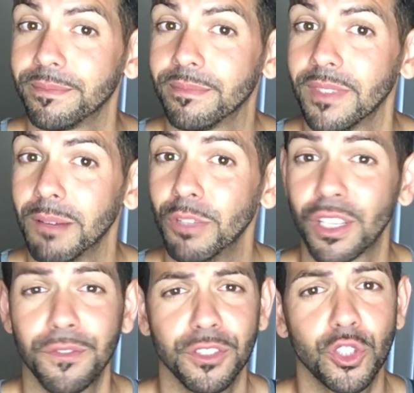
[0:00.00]
I'm looking for
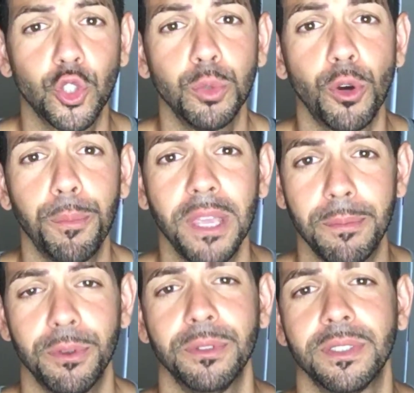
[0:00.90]
2 more people
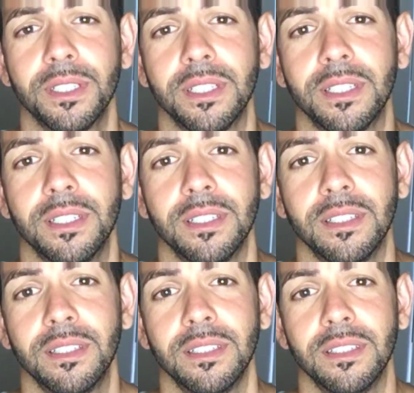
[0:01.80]

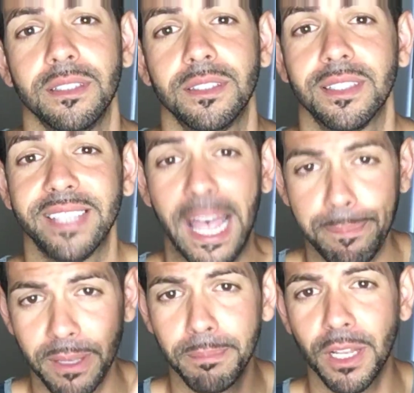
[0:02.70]
to type in
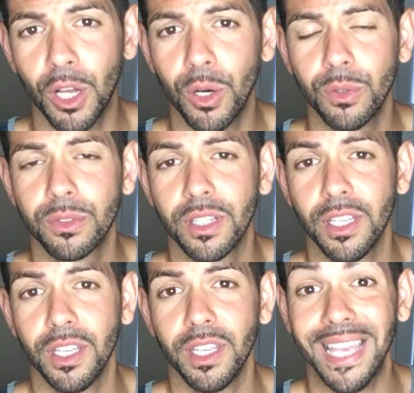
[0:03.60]
below
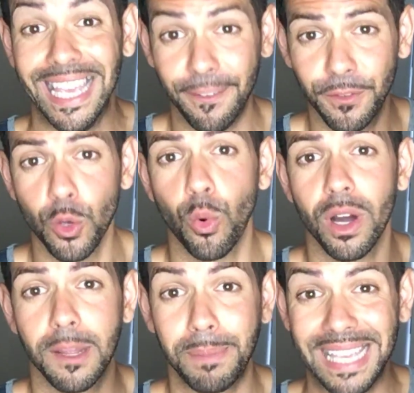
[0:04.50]
if you want to
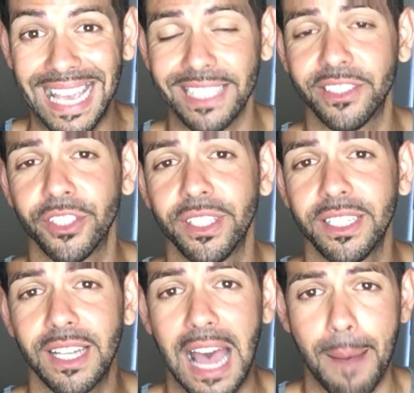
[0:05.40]
be entered in an
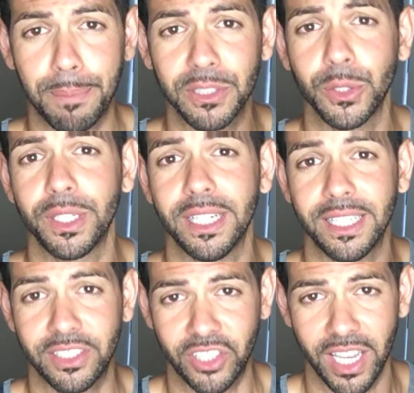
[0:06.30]
opportunity to
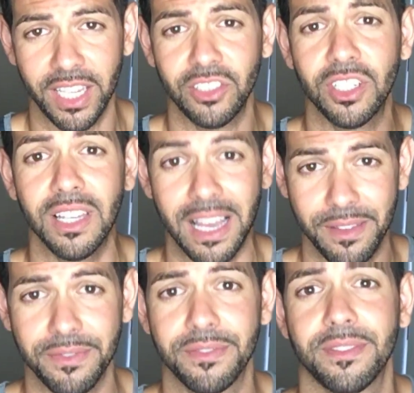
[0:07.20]
change your life
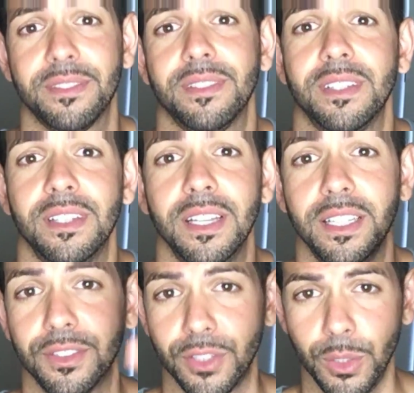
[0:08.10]
in
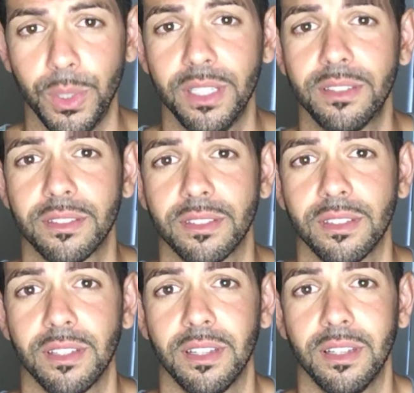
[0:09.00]
3 weeks.
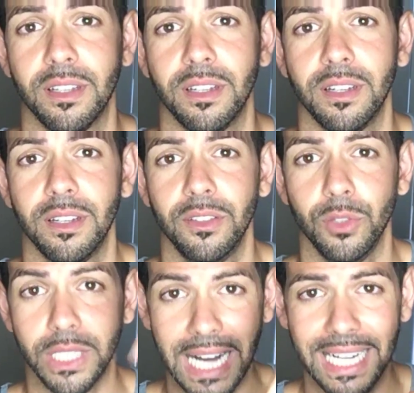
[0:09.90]
You
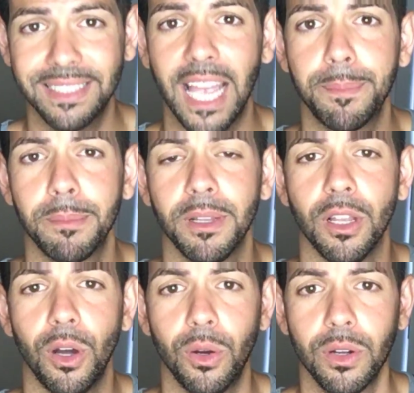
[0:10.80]
got to type in
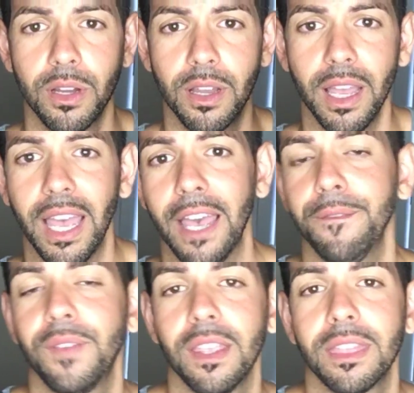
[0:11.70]
below, have
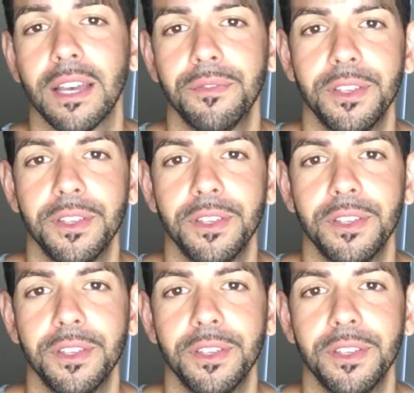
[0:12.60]
faith, not fear.